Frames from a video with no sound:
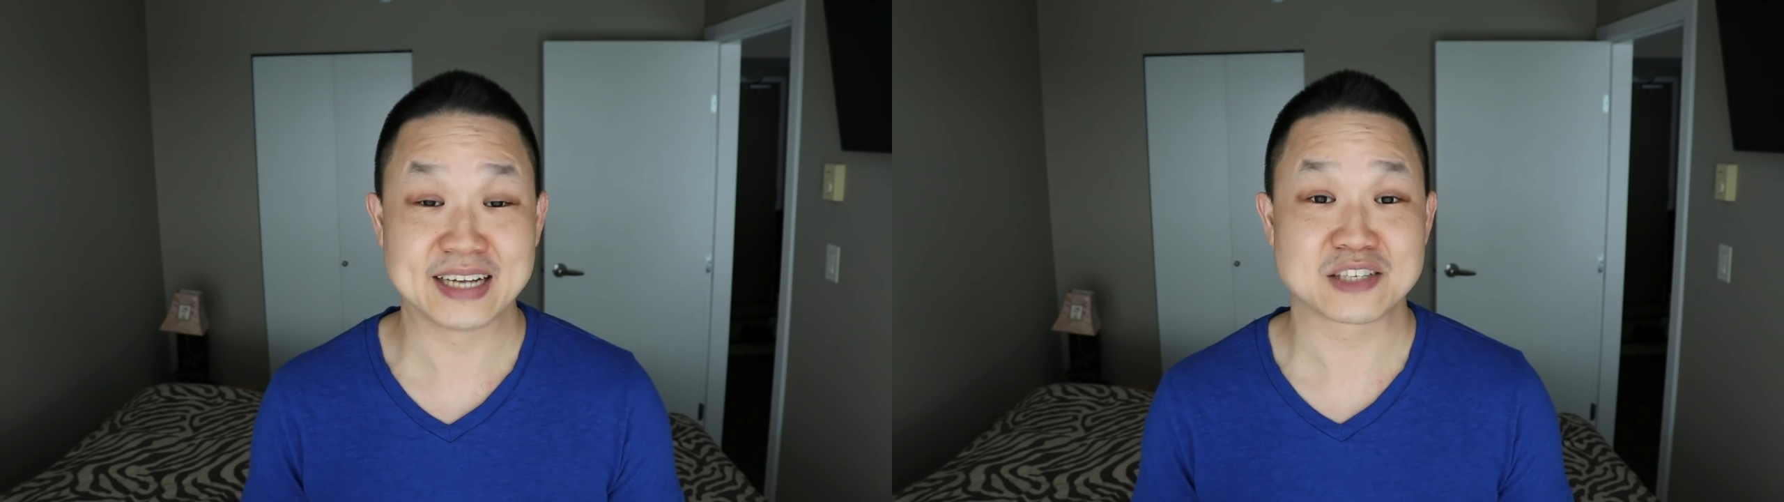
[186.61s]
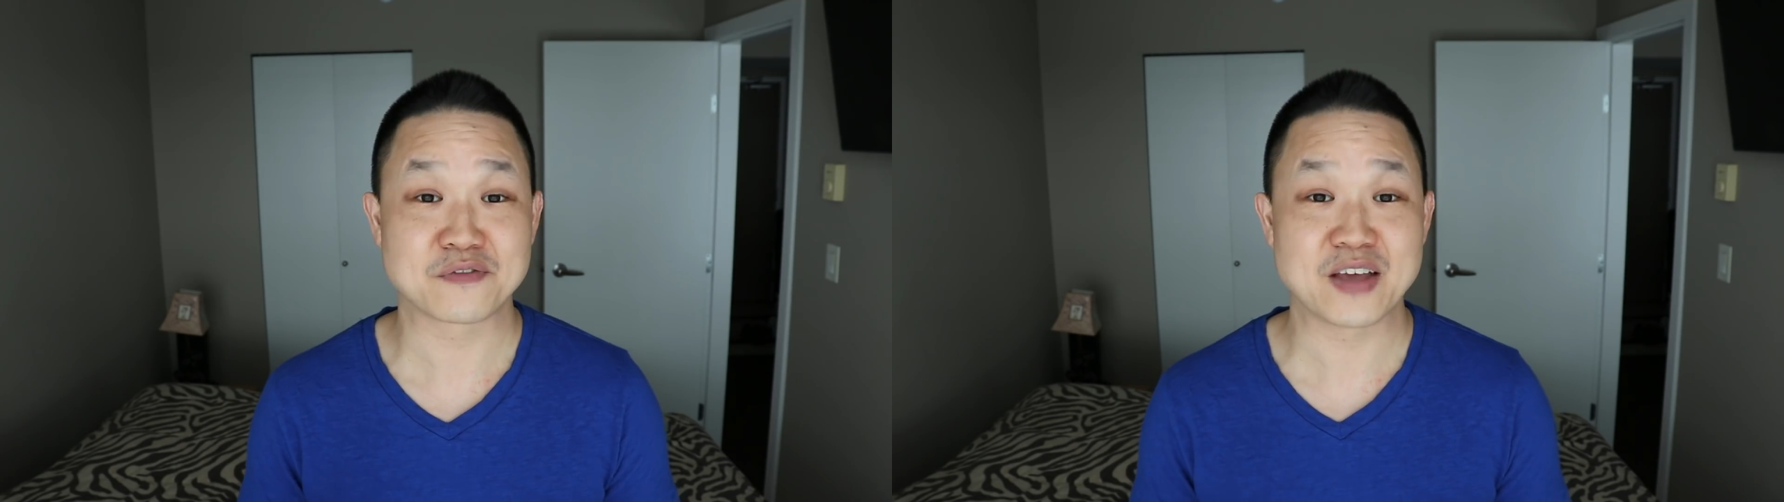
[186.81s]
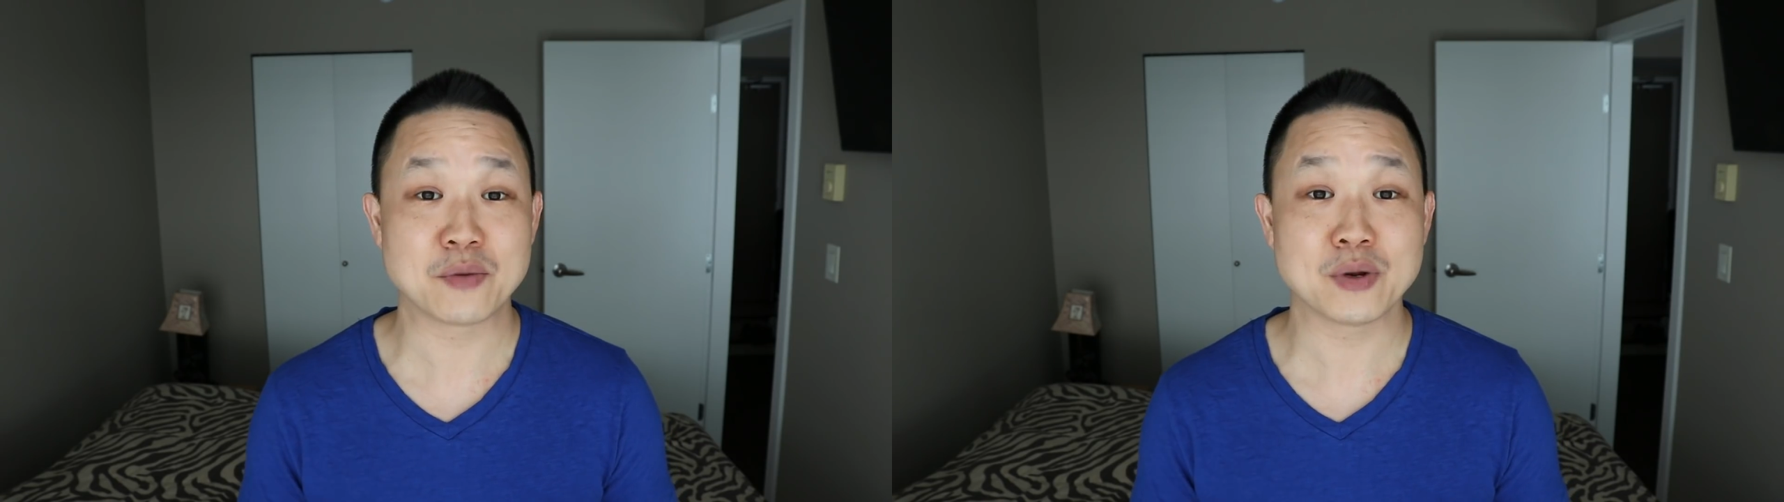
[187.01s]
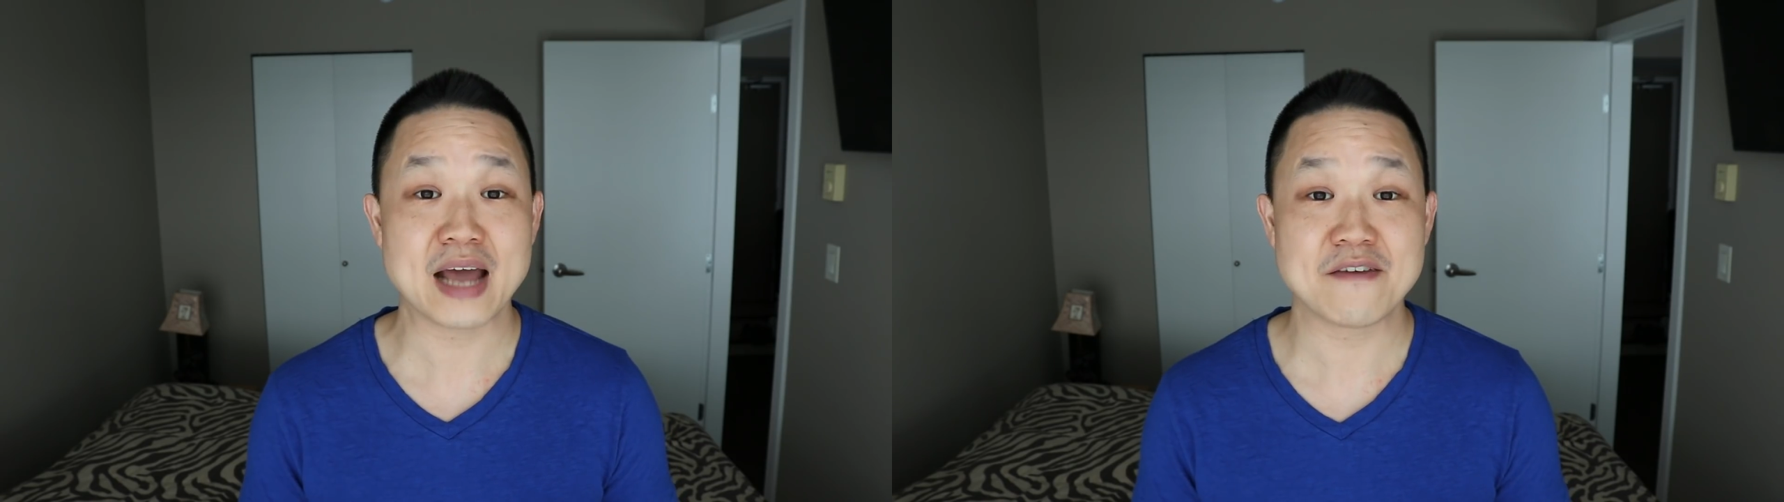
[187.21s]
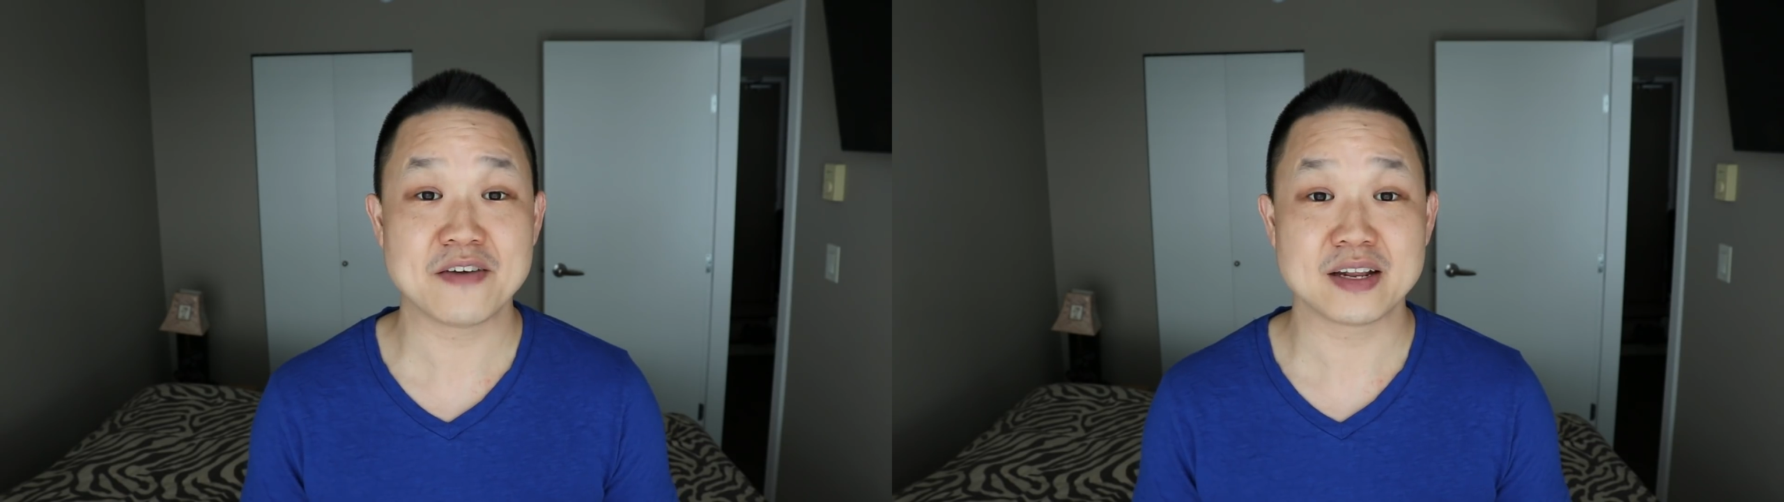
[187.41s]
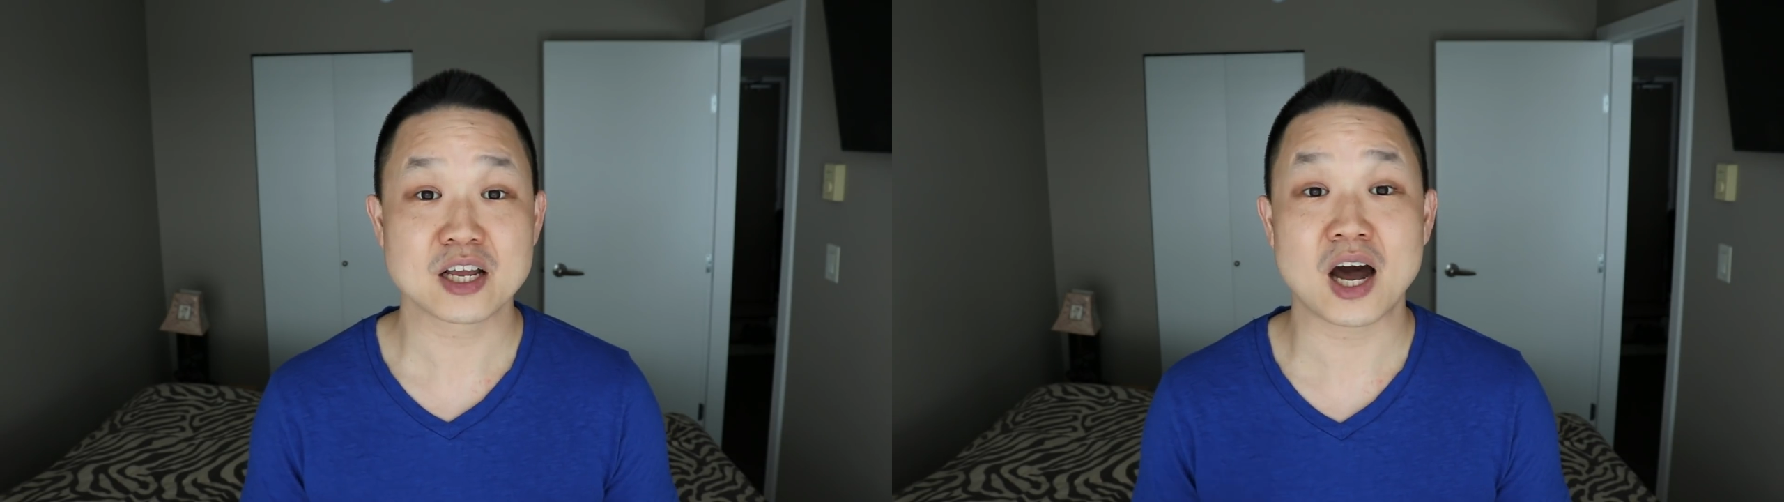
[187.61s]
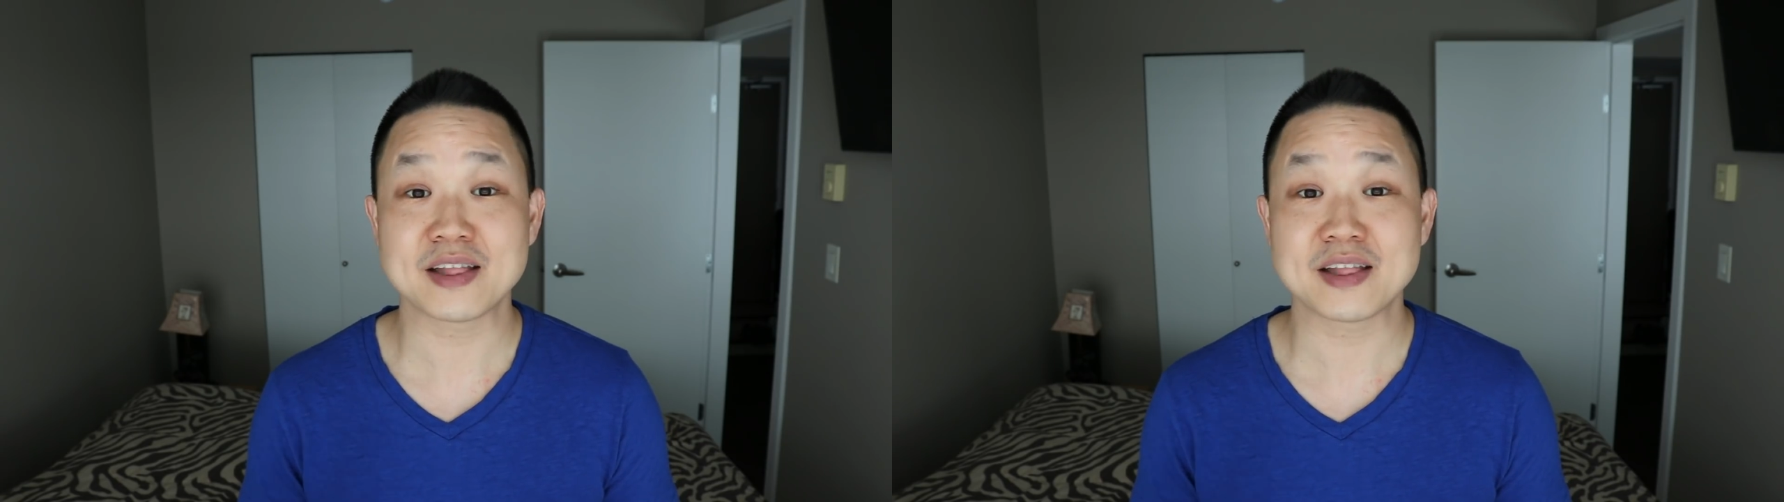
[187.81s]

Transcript: and as fate would have it,